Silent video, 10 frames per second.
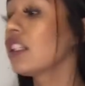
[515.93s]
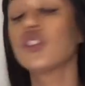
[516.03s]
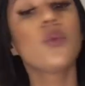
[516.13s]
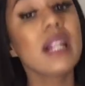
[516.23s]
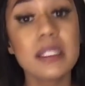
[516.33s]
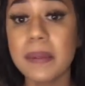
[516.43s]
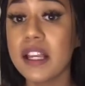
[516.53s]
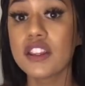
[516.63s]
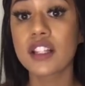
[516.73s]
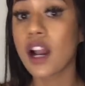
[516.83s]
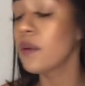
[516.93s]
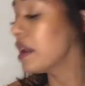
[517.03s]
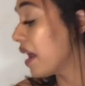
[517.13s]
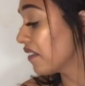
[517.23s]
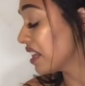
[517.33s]
There's 20s being thrown
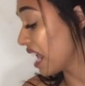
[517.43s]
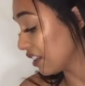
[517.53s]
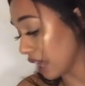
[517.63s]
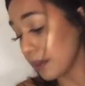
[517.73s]
and everything else.